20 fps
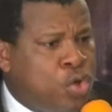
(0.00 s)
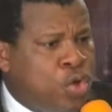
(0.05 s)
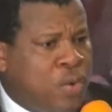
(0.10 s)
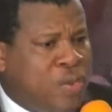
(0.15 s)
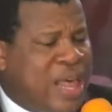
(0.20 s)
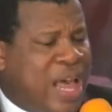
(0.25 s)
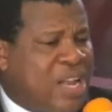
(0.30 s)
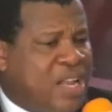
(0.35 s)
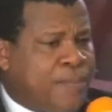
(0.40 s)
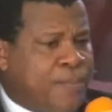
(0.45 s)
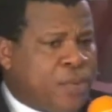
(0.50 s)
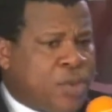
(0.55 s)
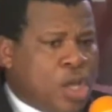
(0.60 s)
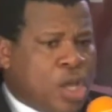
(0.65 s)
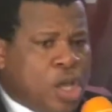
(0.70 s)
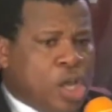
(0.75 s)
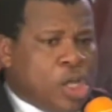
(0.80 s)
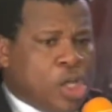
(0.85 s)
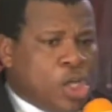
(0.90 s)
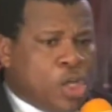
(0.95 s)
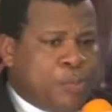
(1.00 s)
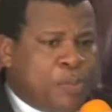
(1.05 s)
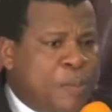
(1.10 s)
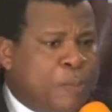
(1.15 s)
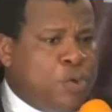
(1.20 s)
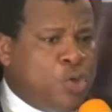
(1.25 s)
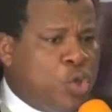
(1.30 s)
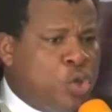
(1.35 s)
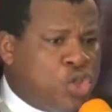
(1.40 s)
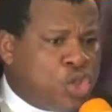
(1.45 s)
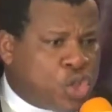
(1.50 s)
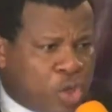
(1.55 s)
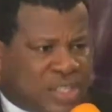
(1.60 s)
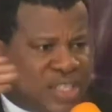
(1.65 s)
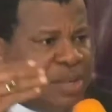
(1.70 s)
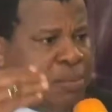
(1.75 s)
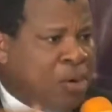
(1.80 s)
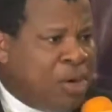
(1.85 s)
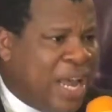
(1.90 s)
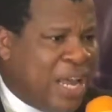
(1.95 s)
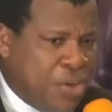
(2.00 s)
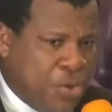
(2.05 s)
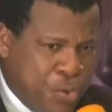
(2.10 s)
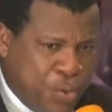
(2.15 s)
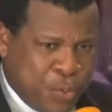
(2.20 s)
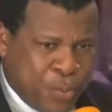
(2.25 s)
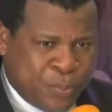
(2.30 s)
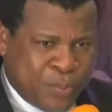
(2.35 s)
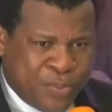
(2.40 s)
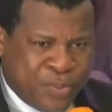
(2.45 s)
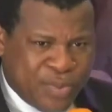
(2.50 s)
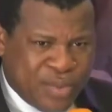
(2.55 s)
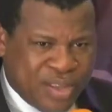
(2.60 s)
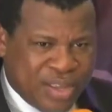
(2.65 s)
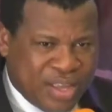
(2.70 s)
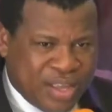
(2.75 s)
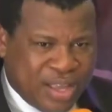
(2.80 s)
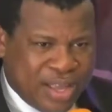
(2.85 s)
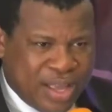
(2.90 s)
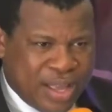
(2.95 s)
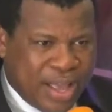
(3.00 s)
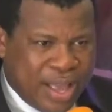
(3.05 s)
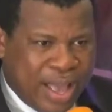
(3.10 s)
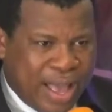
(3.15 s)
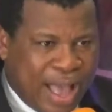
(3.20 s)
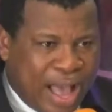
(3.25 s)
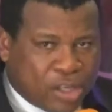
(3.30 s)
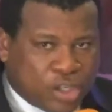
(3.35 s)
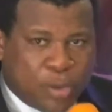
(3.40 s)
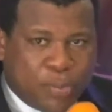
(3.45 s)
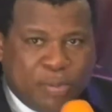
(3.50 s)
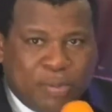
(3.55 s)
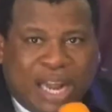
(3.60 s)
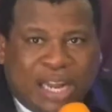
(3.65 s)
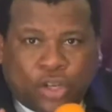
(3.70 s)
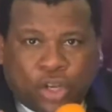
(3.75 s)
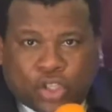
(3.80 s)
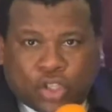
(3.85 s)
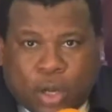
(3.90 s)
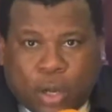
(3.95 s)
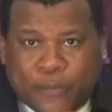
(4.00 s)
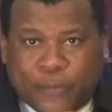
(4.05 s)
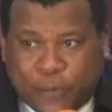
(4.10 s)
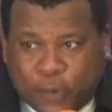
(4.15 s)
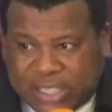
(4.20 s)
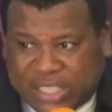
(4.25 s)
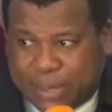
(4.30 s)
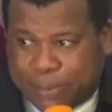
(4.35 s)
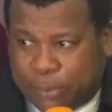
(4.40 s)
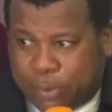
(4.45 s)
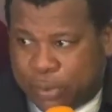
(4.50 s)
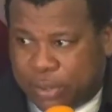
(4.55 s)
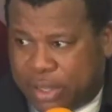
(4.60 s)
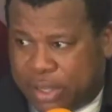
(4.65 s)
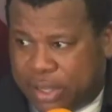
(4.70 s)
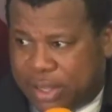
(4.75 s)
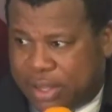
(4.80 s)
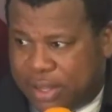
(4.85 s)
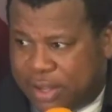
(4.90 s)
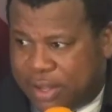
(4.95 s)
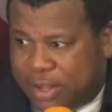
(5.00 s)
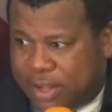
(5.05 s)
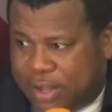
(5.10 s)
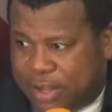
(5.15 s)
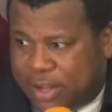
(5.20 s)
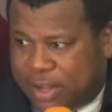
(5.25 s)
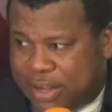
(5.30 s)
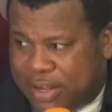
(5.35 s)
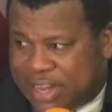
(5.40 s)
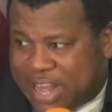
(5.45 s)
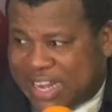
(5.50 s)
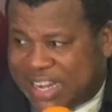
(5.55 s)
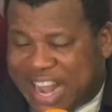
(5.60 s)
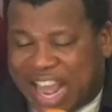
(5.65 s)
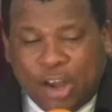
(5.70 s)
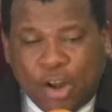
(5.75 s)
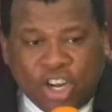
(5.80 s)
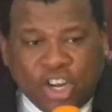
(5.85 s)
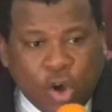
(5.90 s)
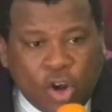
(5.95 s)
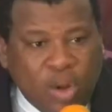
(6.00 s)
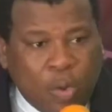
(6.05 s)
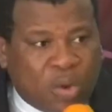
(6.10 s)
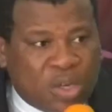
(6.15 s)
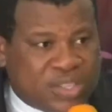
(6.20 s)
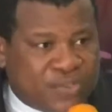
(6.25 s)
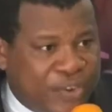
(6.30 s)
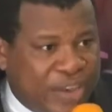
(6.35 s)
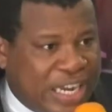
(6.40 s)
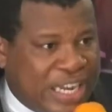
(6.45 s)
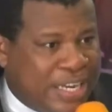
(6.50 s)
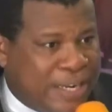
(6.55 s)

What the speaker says: that people don't succeed more than you? How some people are just comfortable that they are not the only ones failing.